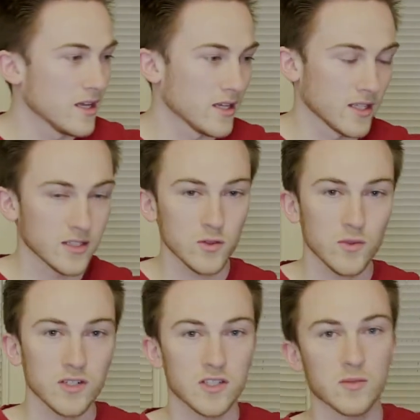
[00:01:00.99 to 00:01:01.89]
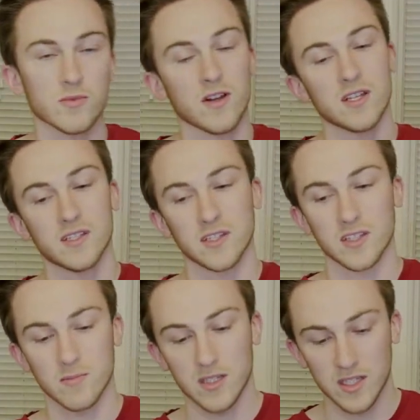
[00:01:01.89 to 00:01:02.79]
and this one is surprising
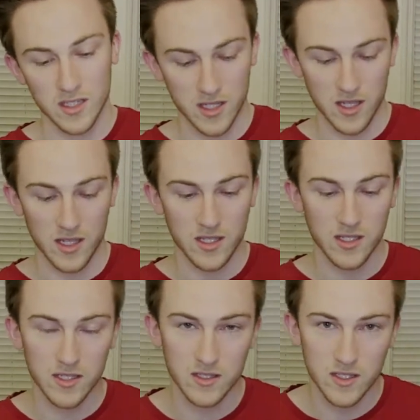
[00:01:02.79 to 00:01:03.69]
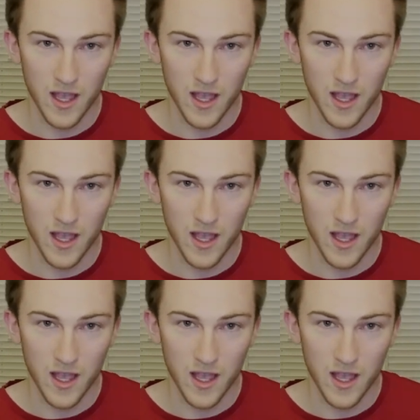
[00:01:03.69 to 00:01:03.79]
to me, is